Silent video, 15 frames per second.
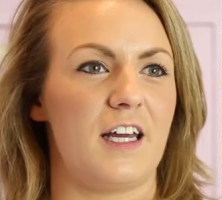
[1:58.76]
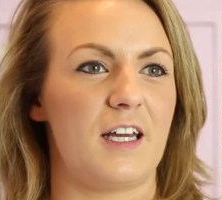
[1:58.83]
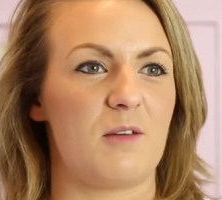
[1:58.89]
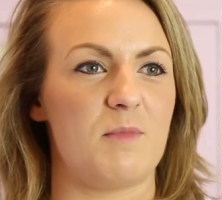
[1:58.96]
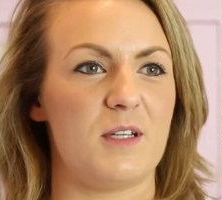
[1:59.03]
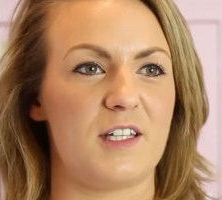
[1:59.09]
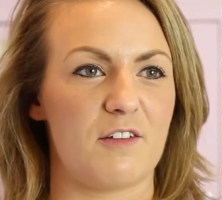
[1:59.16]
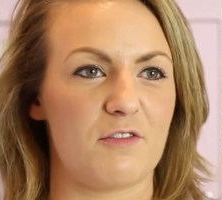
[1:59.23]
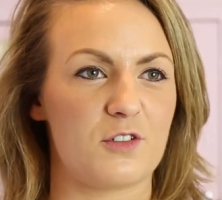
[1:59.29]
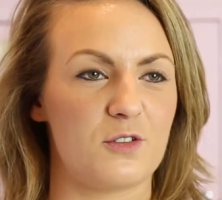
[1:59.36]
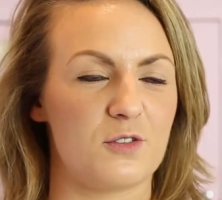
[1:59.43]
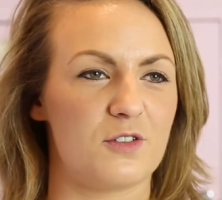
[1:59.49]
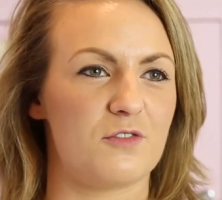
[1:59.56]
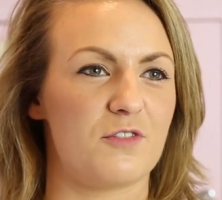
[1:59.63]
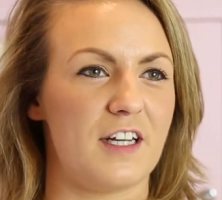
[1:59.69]
It can be
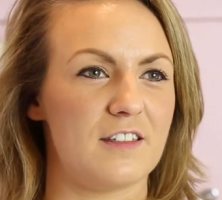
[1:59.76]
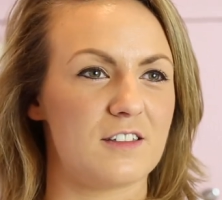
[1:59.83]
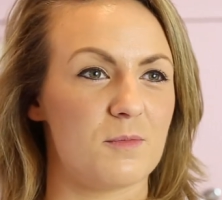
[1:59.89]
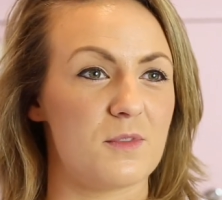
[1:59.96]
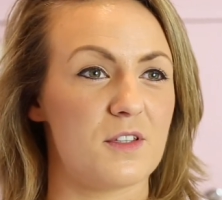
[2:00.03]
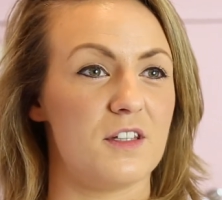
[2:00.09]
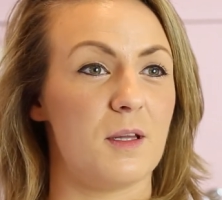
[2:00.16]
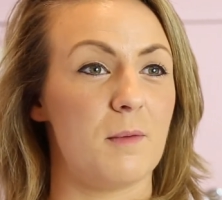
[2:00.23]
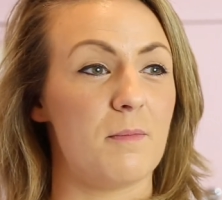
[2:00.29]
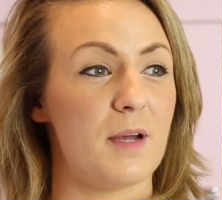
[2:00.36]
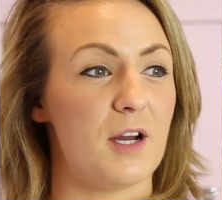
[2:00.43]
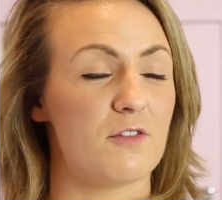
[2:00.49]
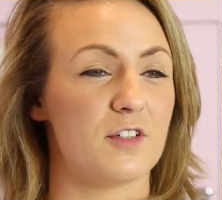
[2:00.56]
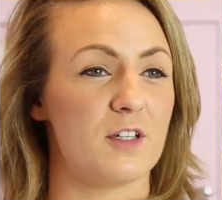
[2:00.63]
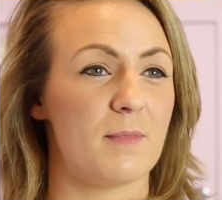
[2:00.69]
difficult to find something that
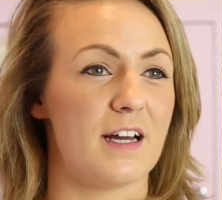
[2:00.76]
perfectly